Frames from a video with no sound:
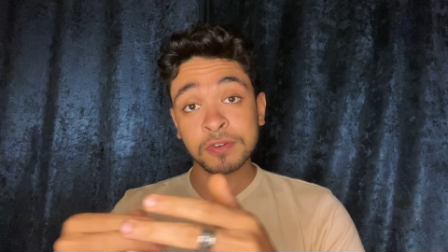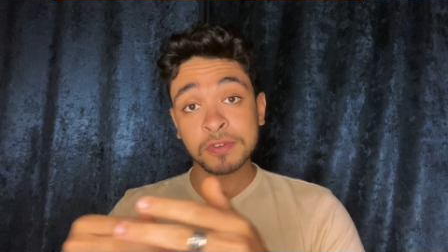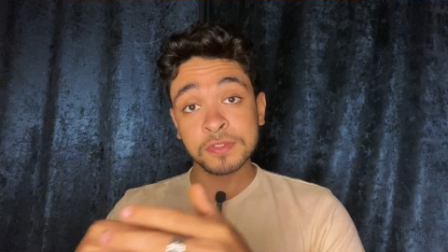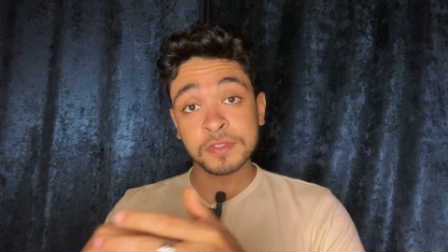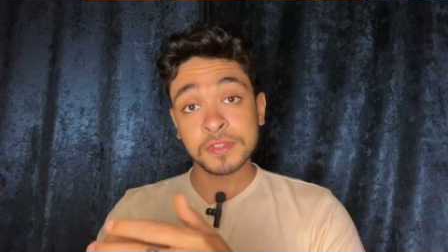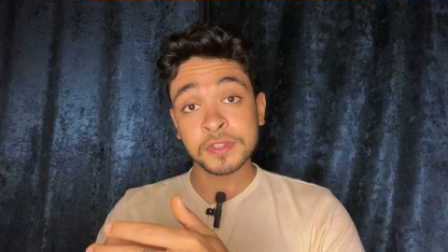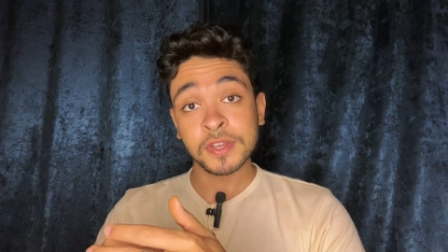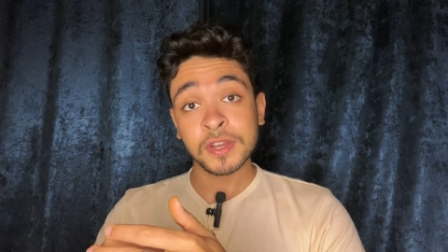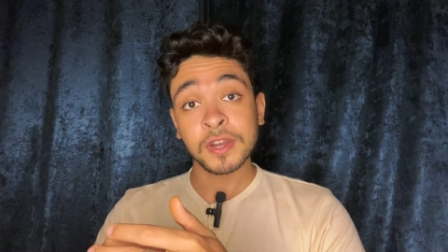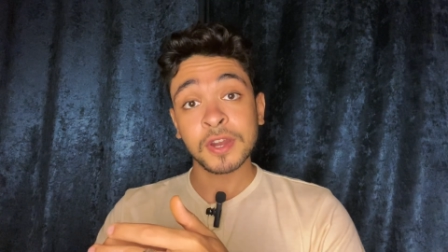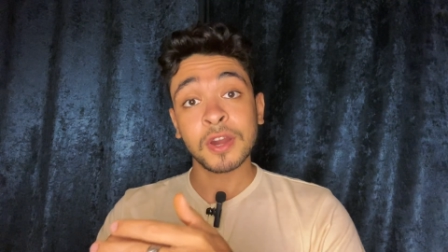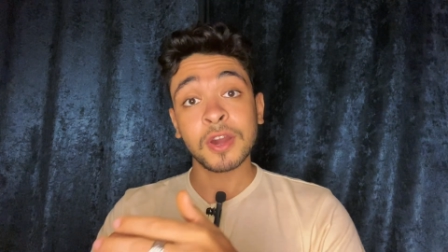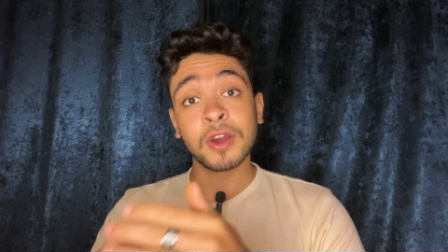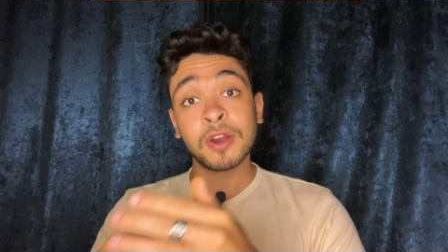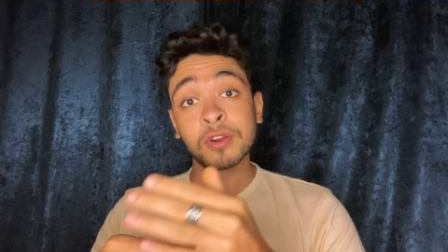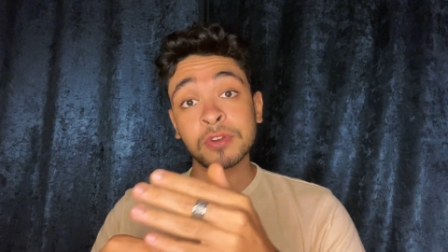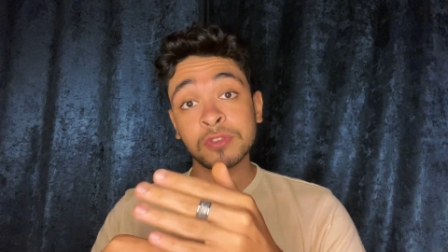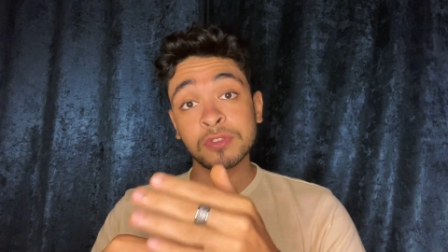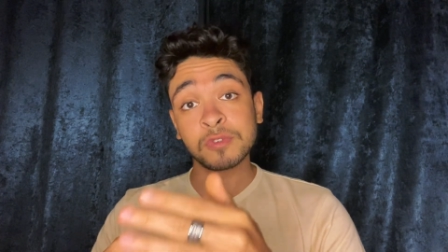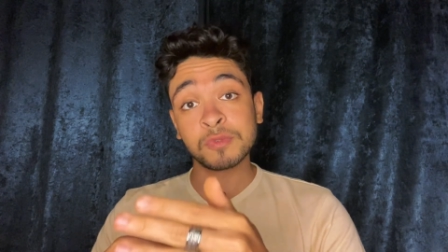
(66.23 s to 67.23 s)
earth
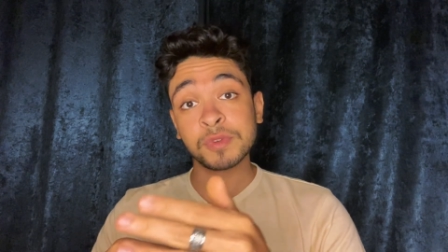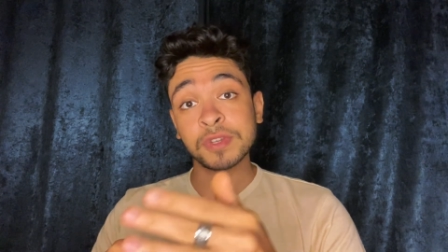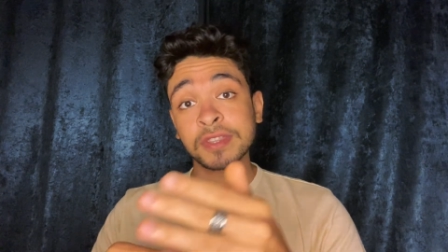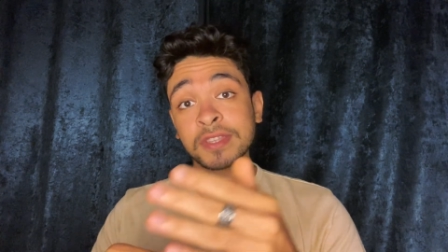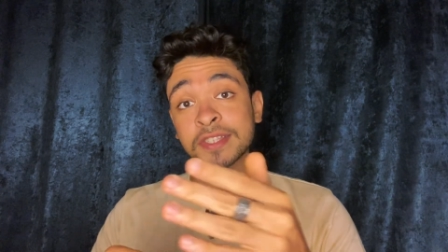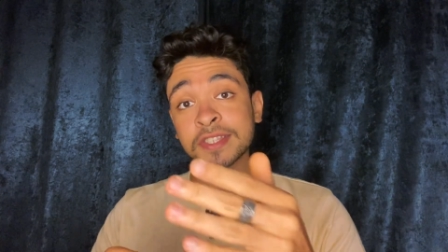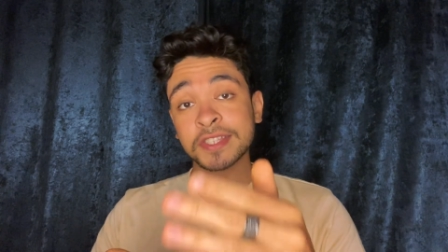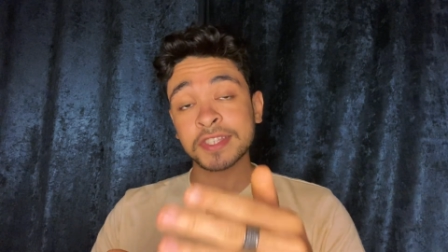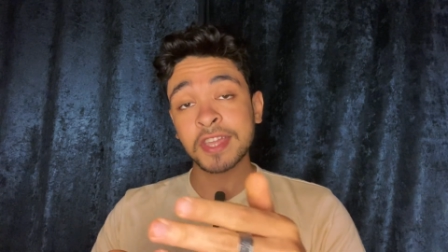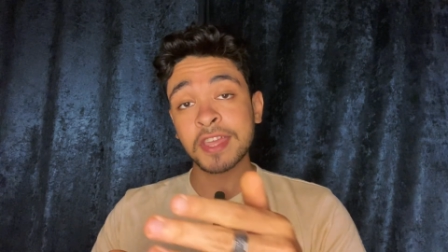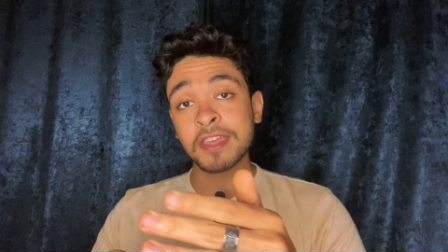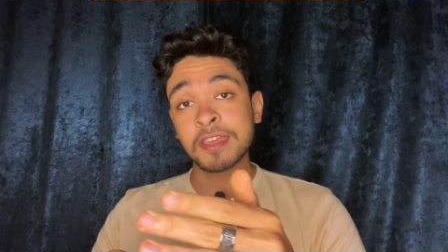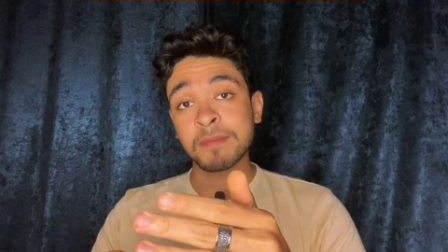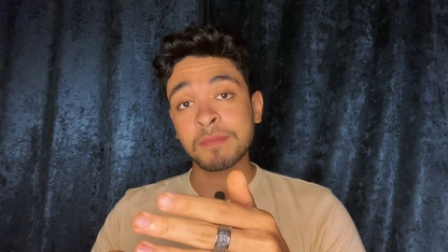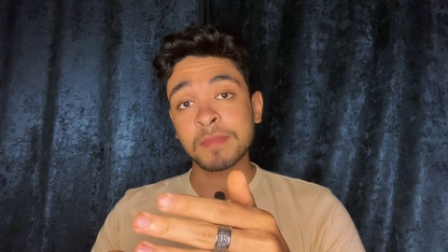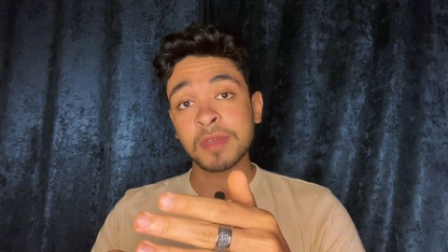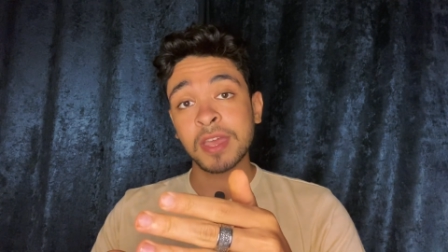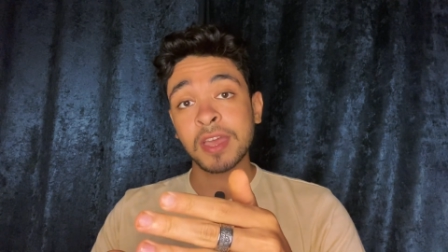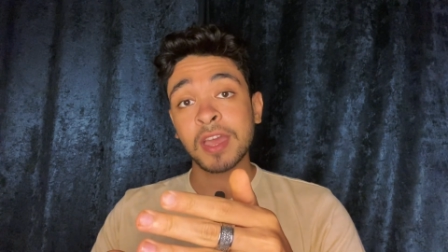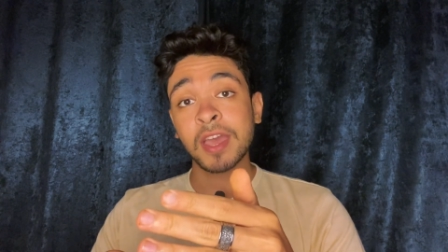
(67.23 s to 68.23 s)
are doing the same.